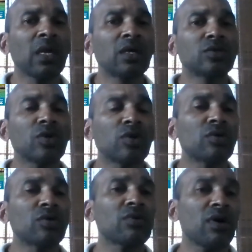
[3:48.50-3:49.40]

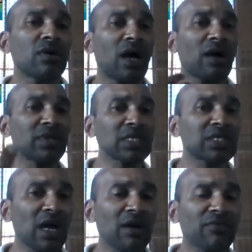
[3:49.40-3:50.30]
So having
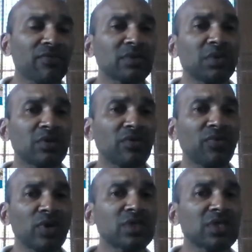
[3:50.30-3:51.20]
staff, especially
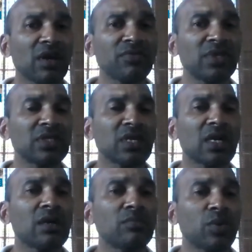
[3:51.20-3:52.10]
foreign staff, is
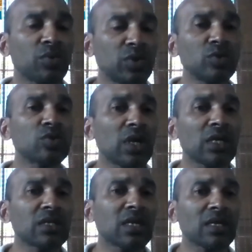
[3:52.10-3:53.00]
but we do
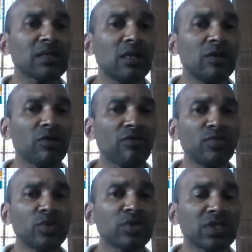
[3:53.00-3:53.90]
train, get a lot of
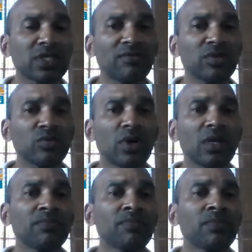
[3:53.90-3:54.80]
Mauritian staff as
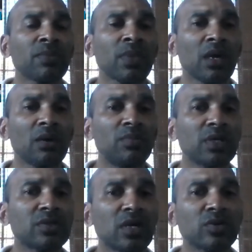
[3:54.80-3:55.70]
well.
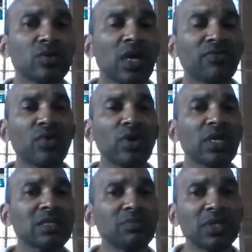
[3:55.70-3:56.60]
But to get foreign
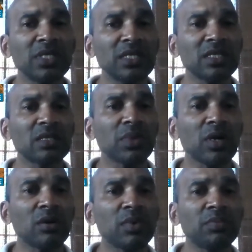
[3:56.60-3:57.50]
expertise has
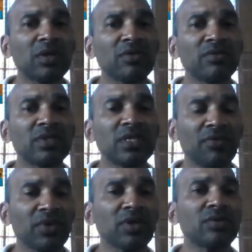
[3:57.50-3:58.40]
become a bit
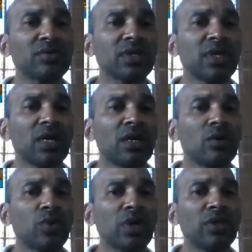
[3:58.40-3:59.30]
difficult
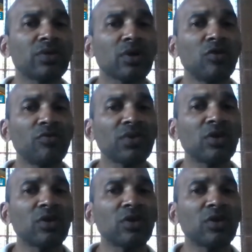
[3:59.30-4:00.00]
with the COVID